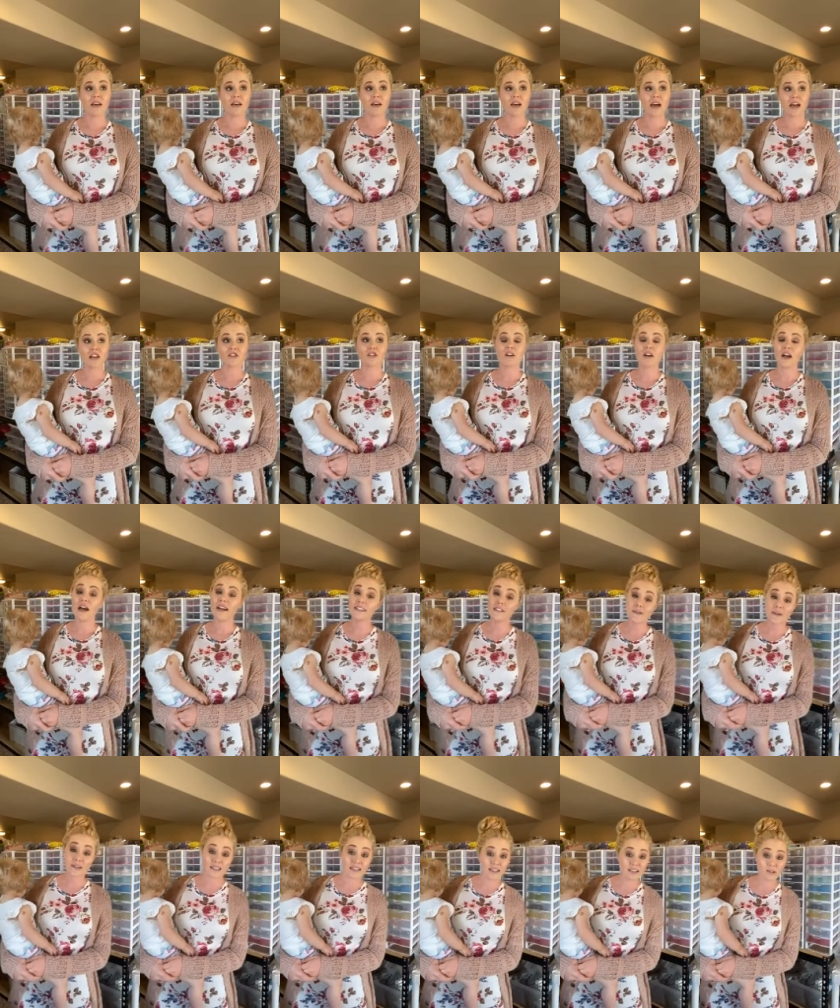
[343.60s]
I try to
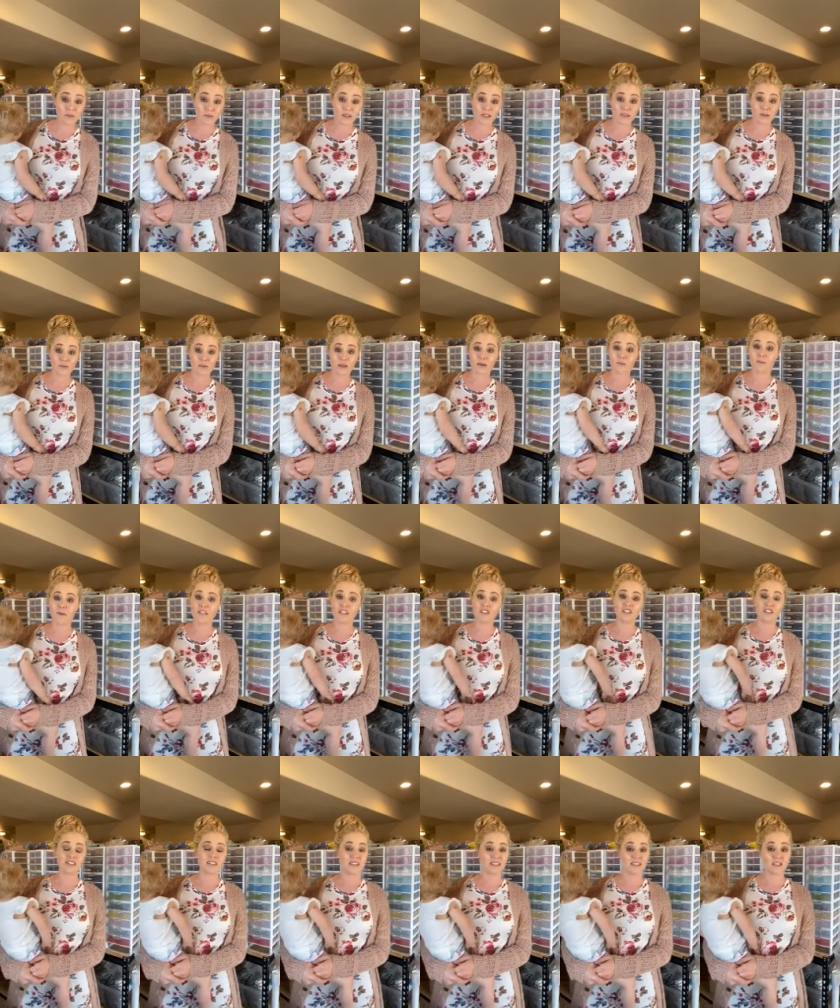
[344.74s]
at least once a week, but it
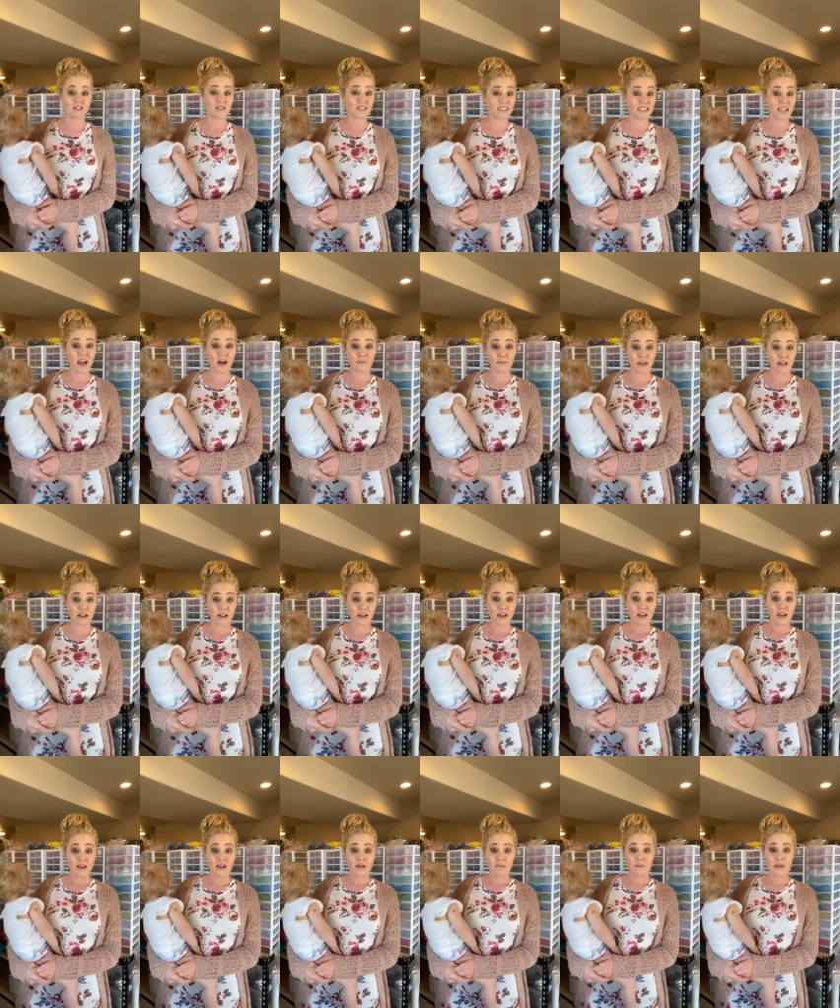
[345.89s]
just doesn't always happen
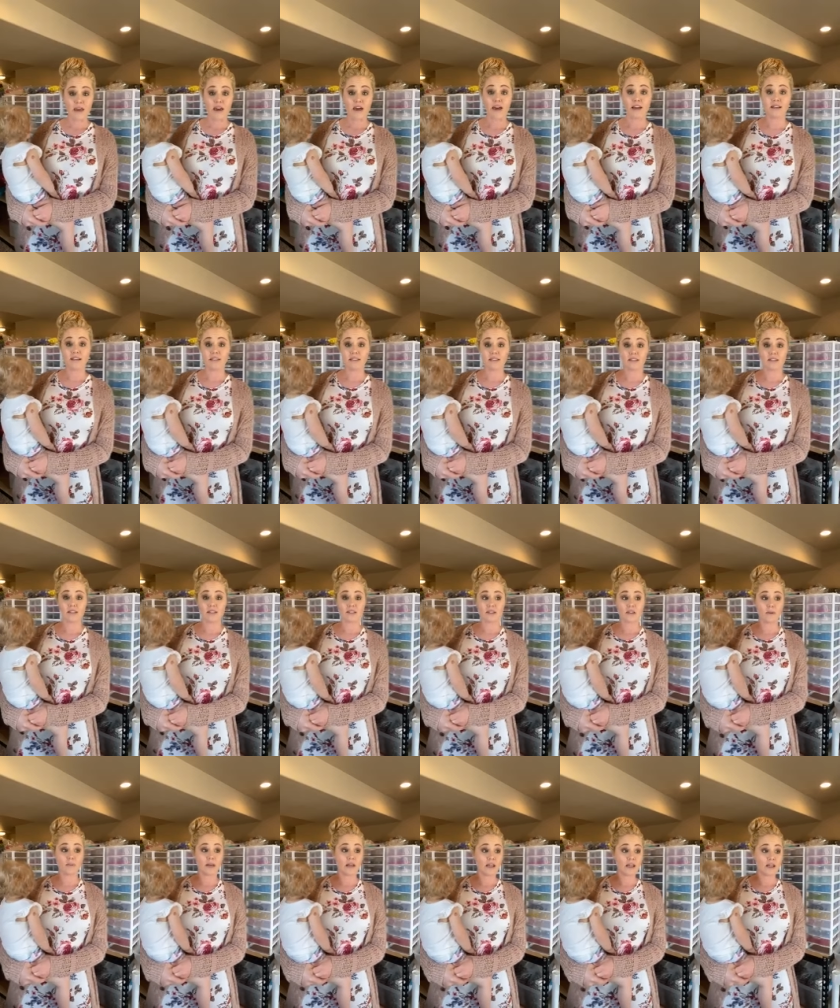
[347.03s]
because there's so
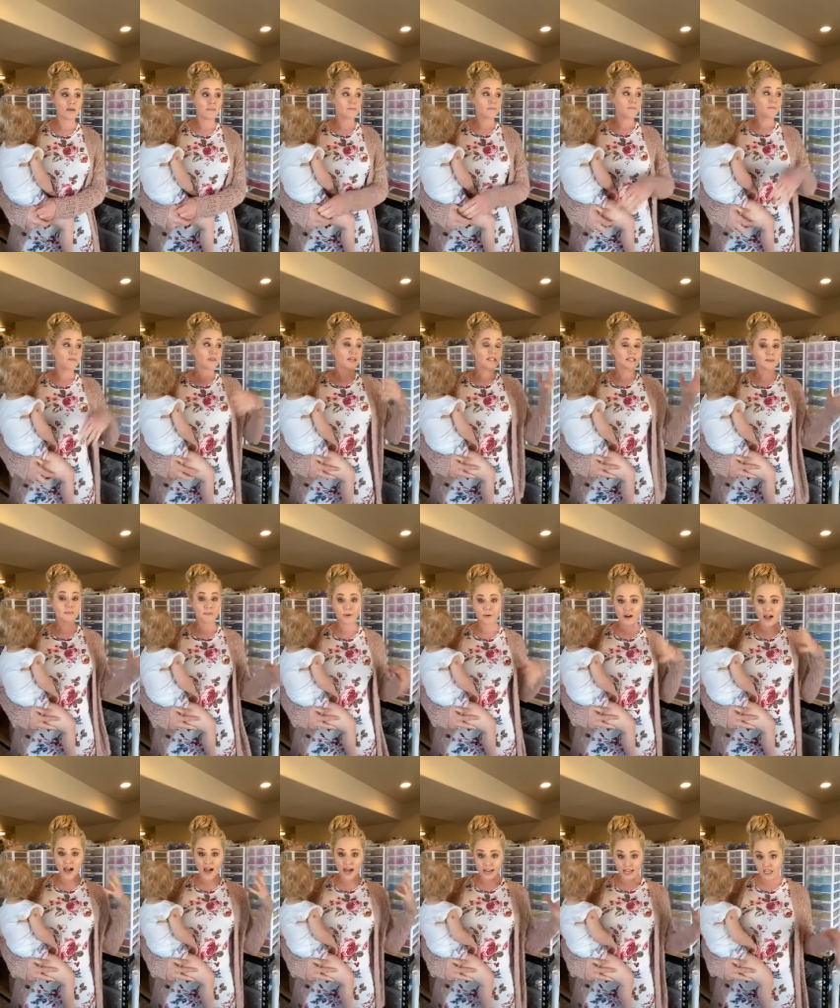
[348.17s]
many
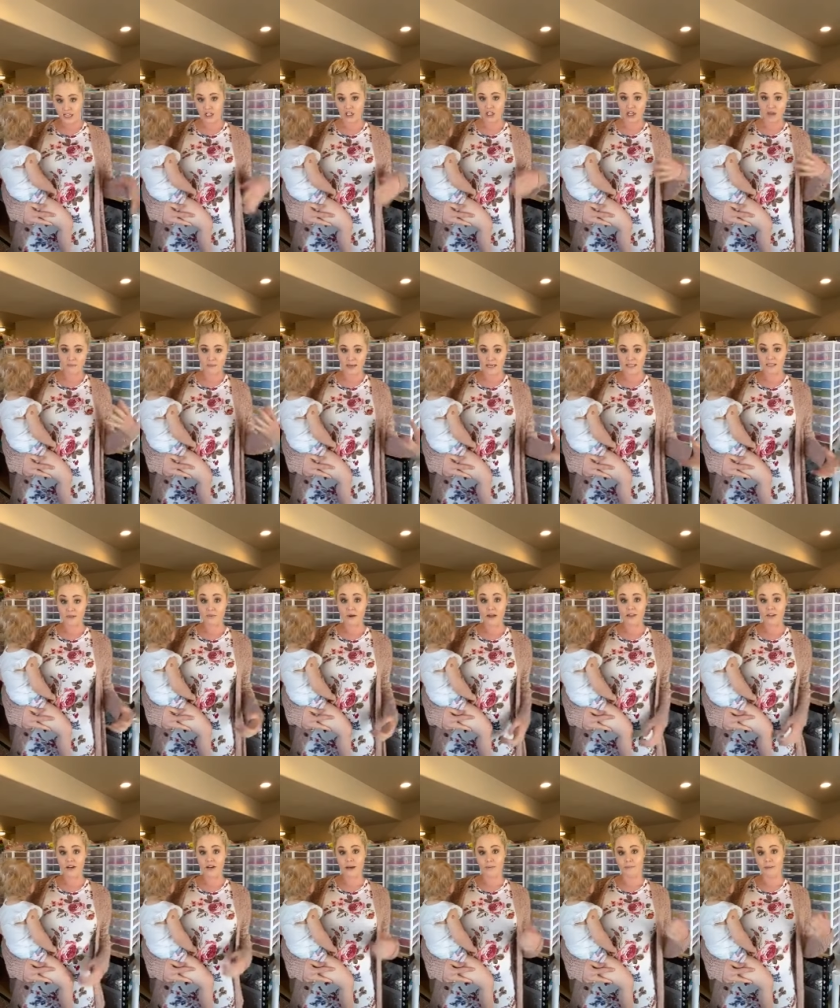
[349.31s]
sporadic shipments, whether
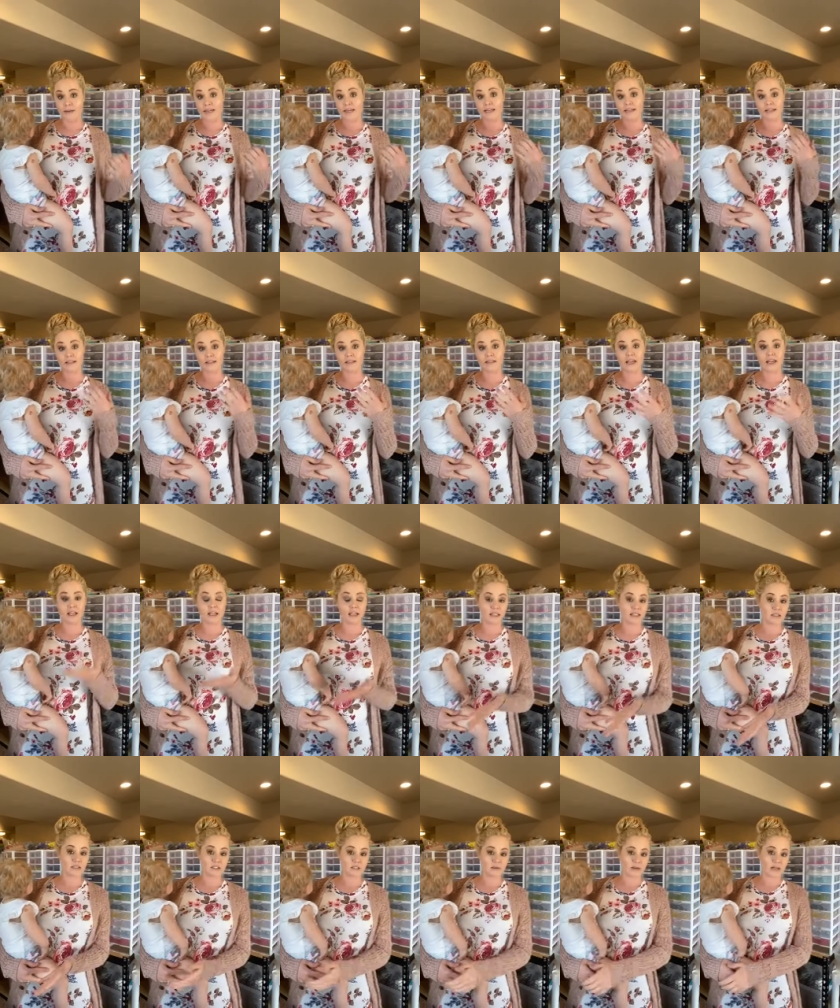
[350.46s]
it be lately it's
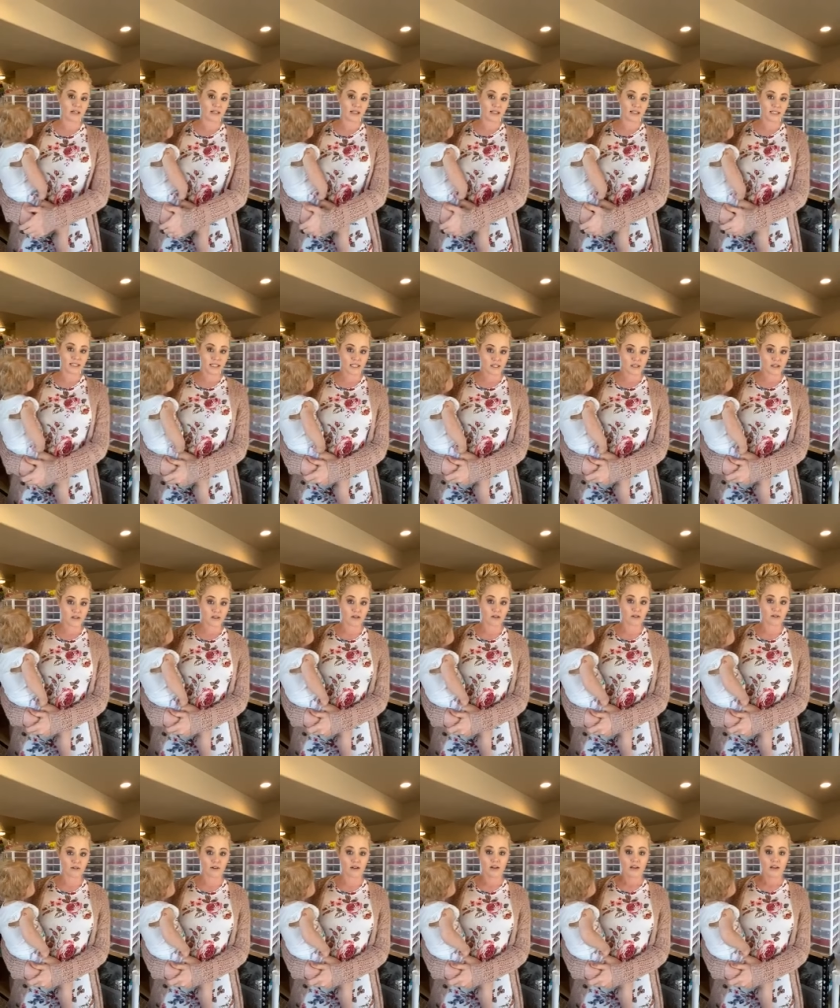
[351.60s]
just been a lot of silicone